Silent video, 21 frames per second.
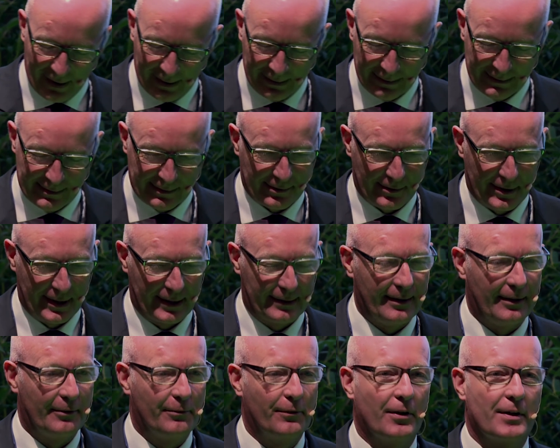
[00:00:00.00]
I need to correct
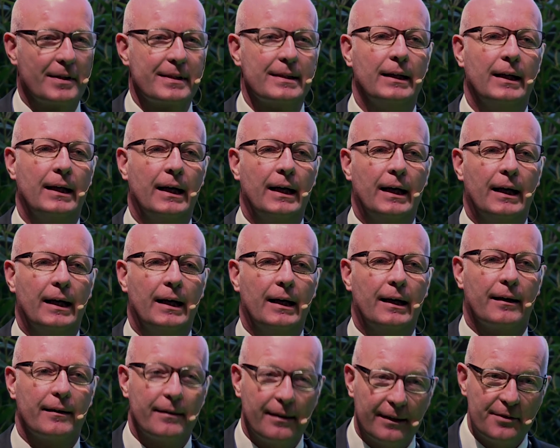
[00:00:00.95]
that first.
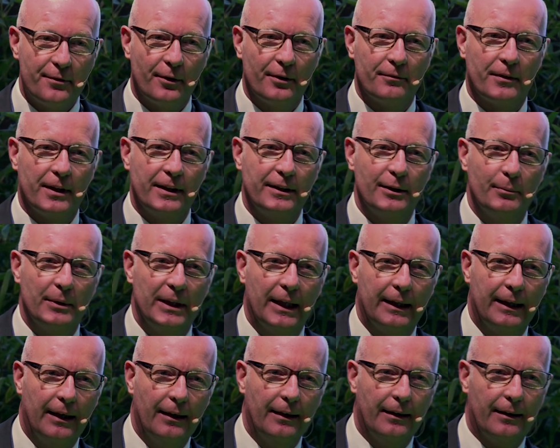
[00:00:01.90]
Uh, thanks for inviting me
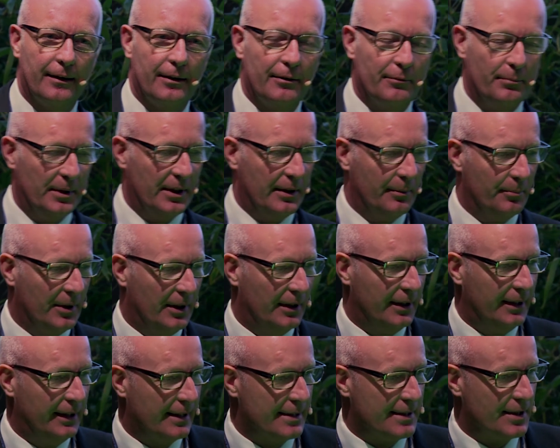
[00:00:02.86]
again. I have been in
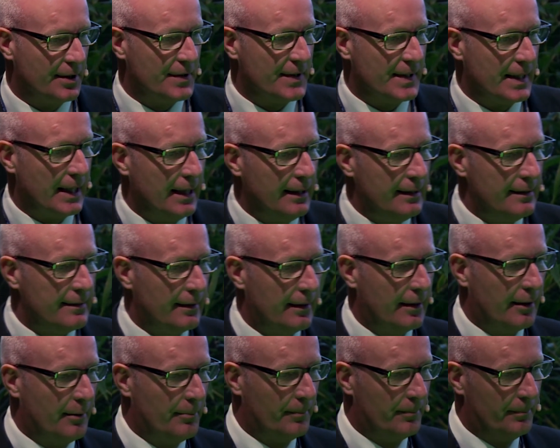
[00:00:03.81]
Berlin, as you said.
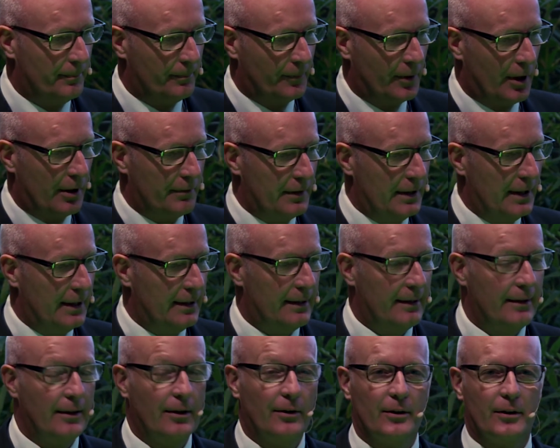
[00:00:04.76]
Um, Novaled,
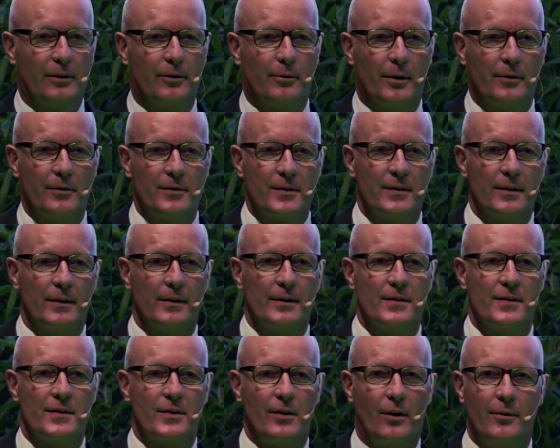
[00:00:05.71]
the OLED growth
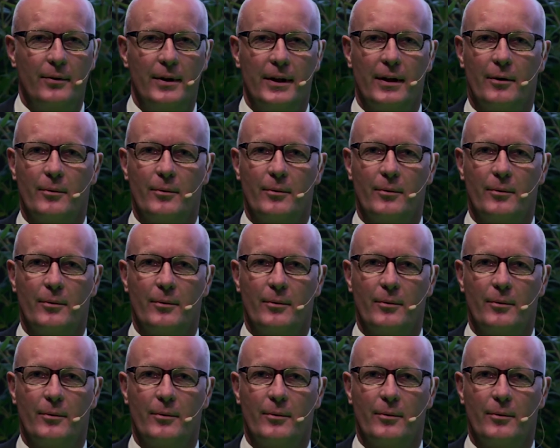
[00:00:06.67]
story.